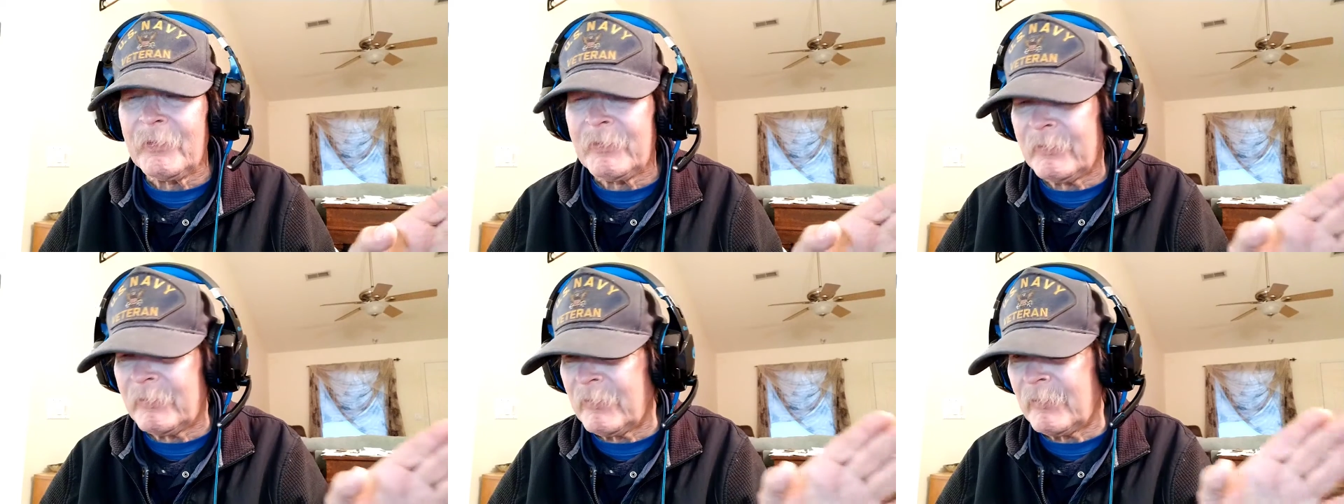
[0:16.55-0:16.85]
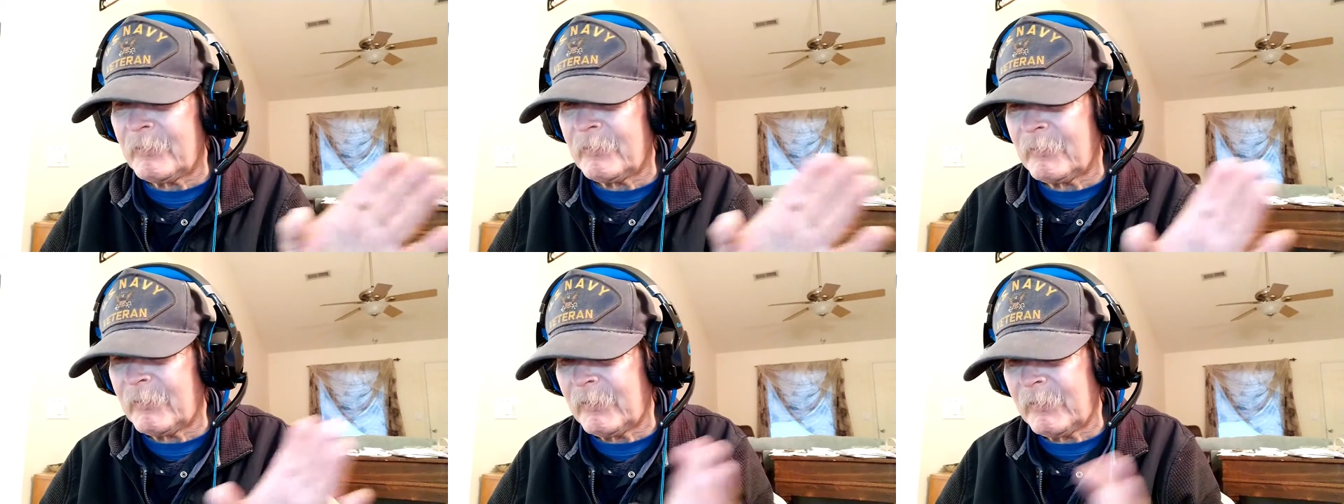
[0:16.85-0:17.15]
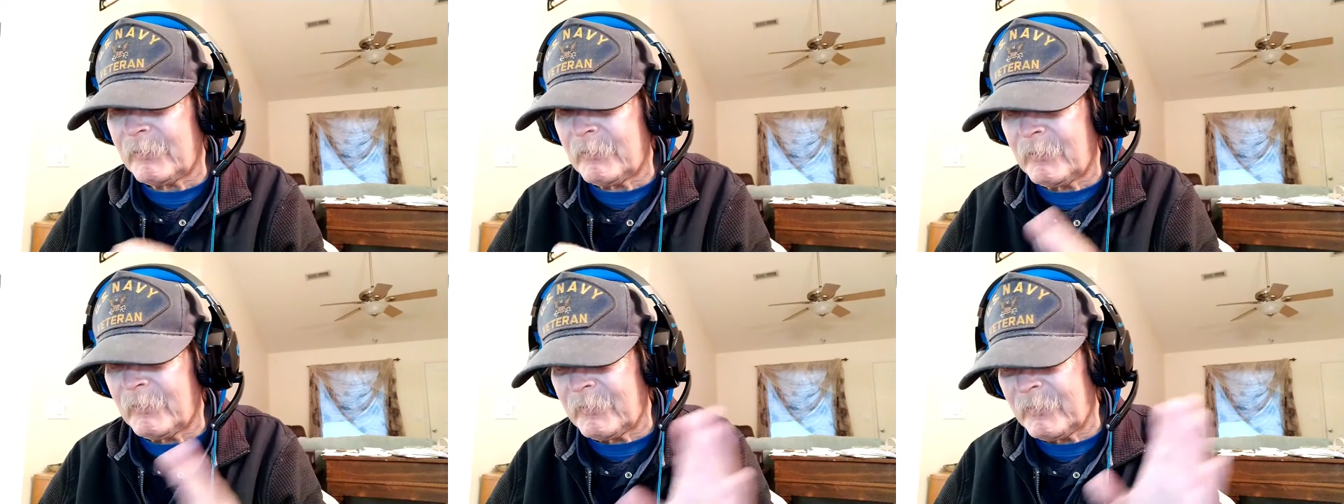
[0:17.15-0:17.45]
you don't
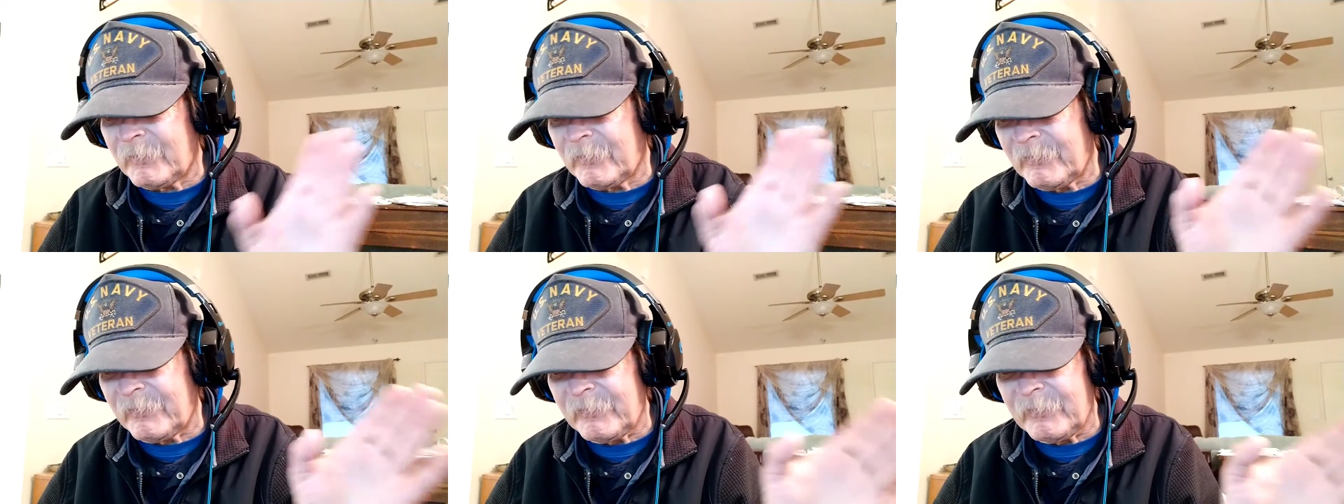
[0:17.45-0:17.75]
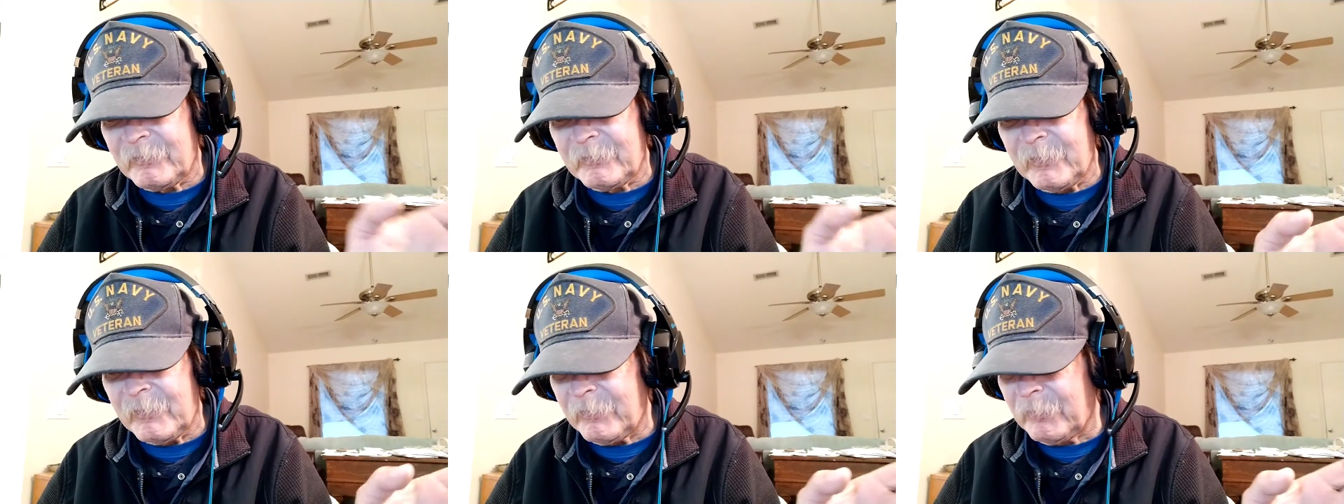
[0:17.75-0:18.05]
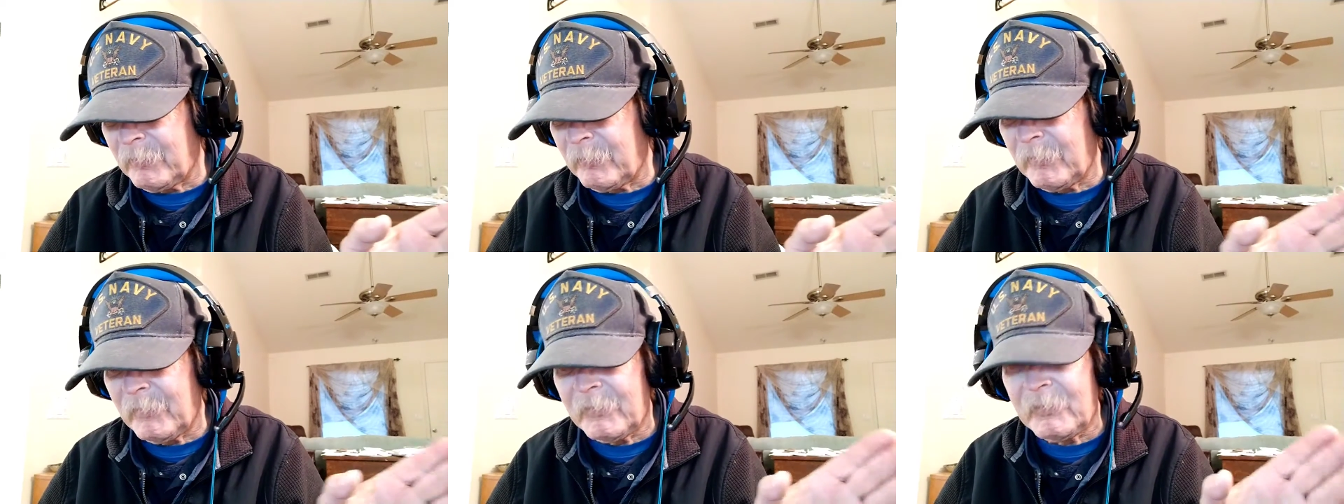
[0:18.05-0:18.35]
really want to see
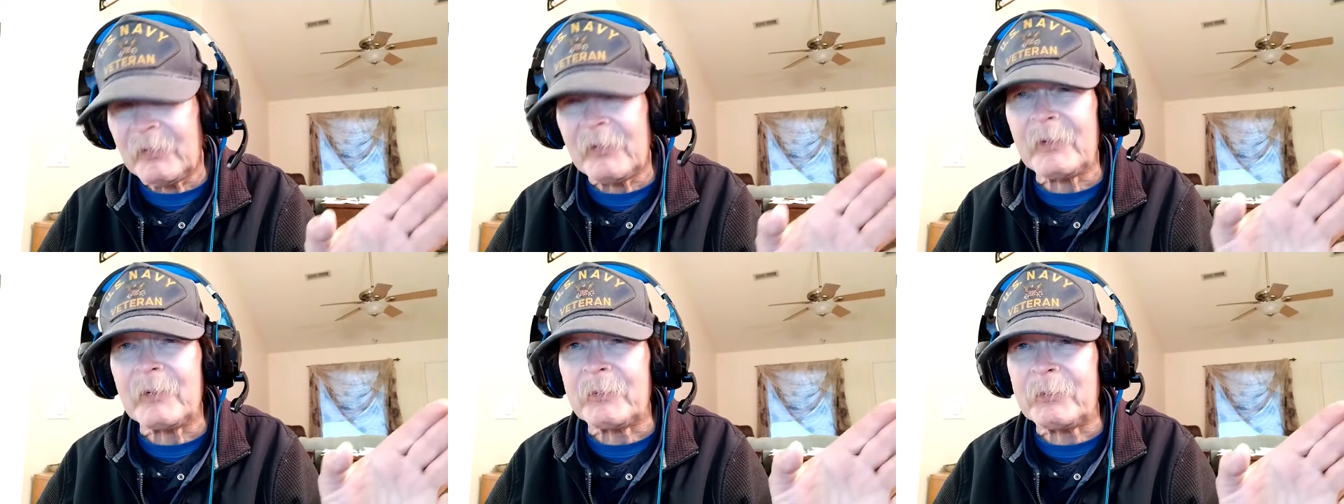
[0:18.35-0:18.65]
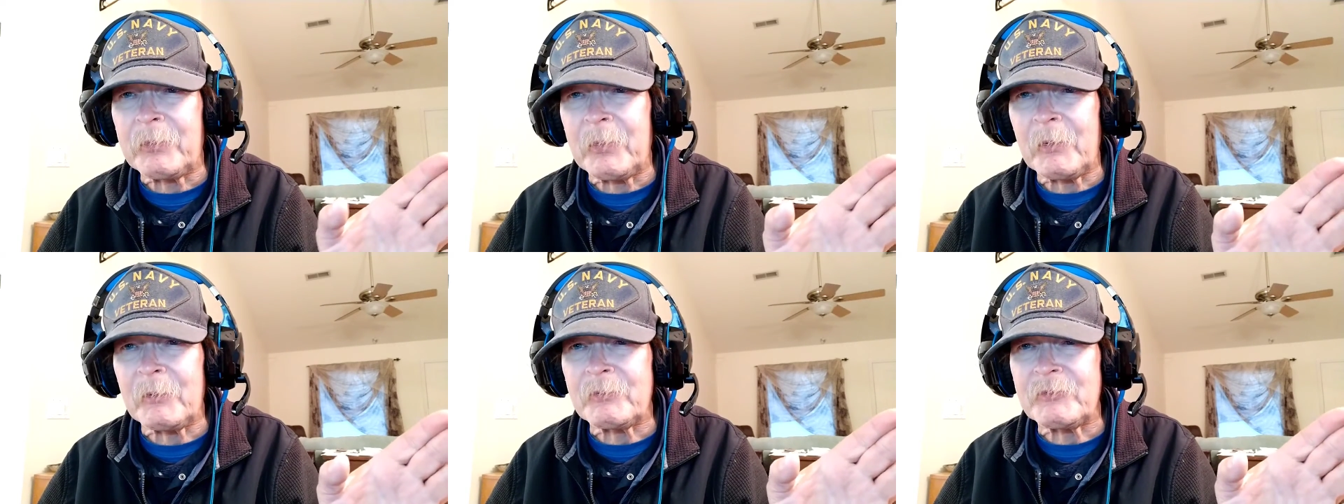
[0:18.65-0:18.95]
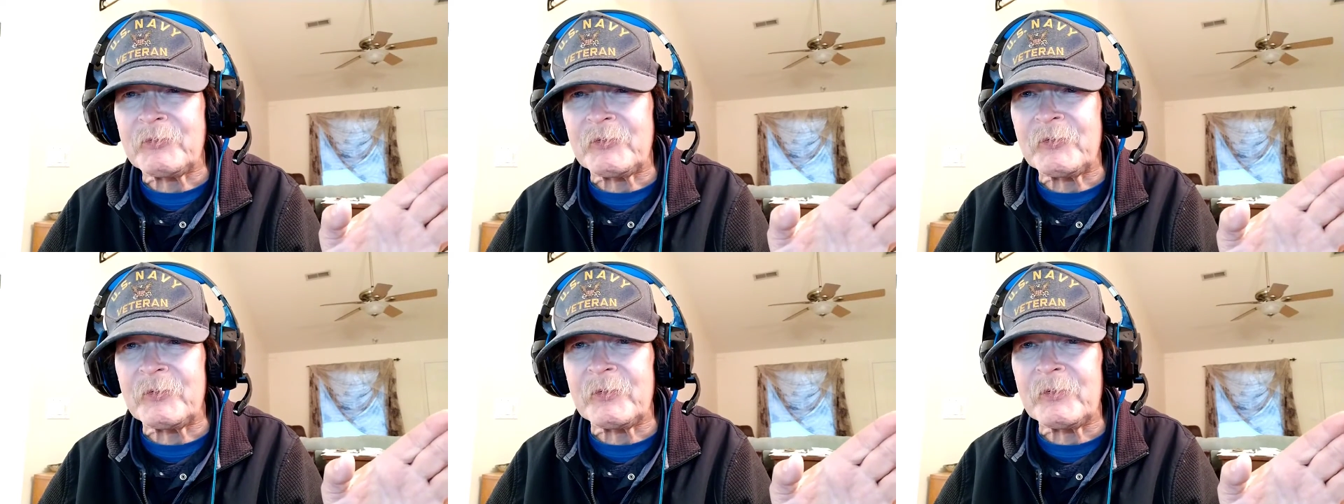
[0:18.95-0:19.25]
me play like
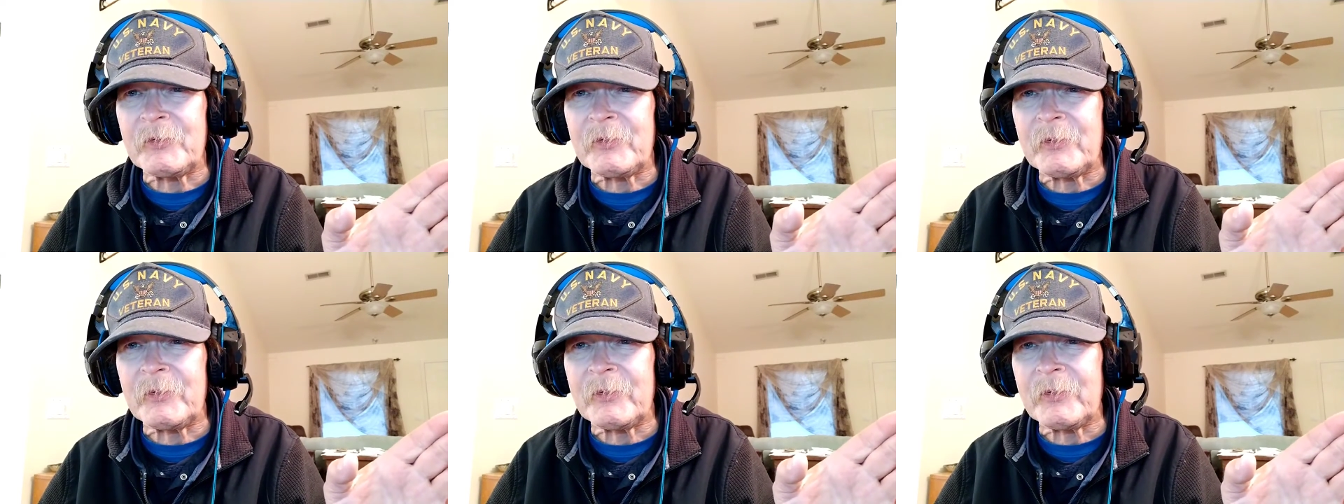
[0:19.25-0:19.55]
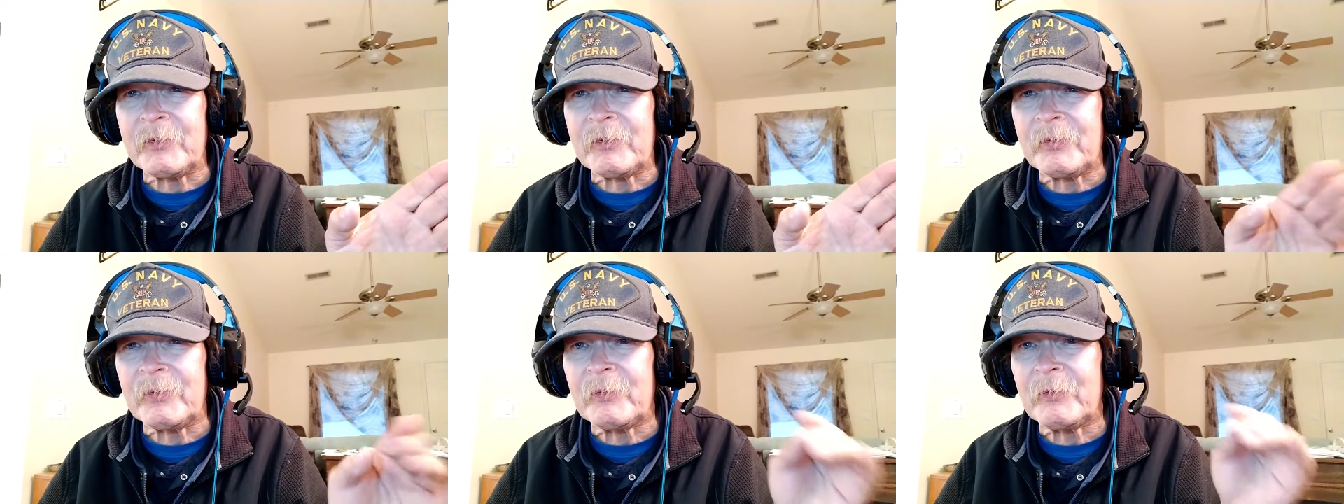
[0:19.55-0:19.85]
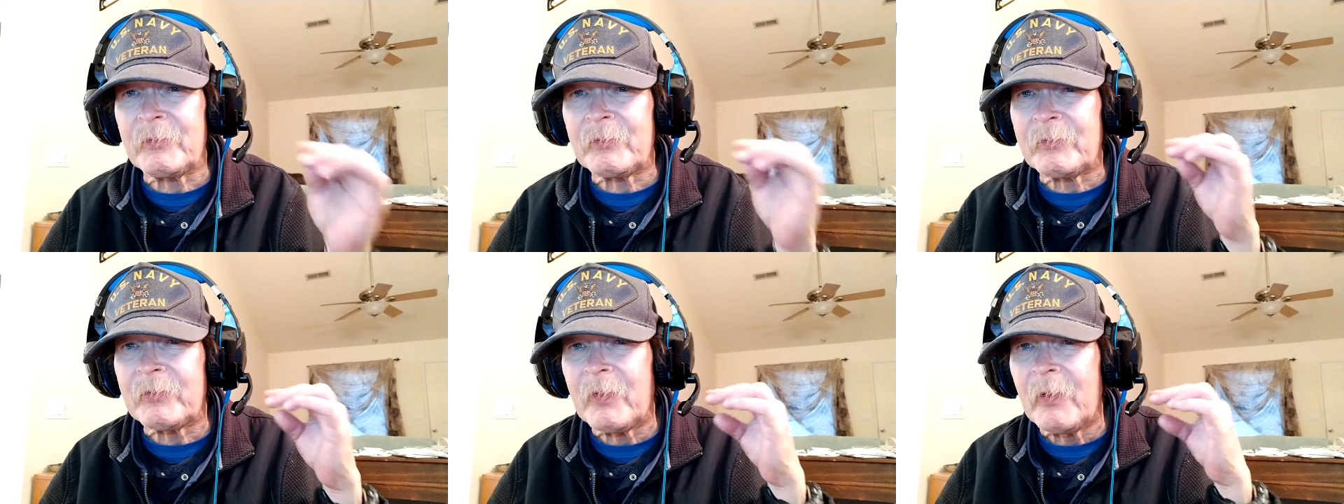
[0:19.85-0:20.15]
PUBG or any of
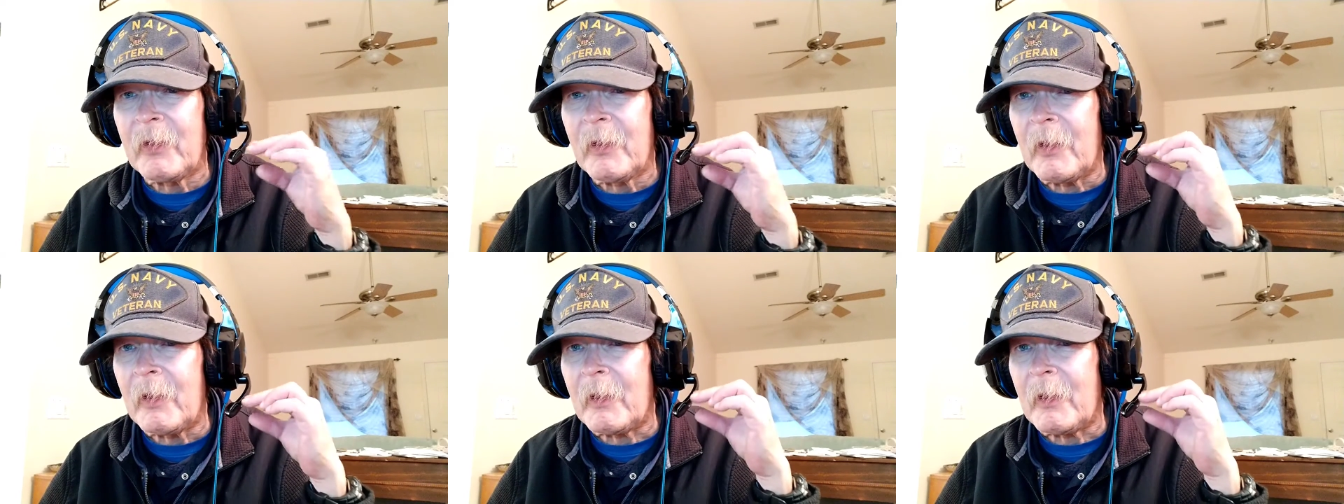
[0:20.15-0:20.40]
those.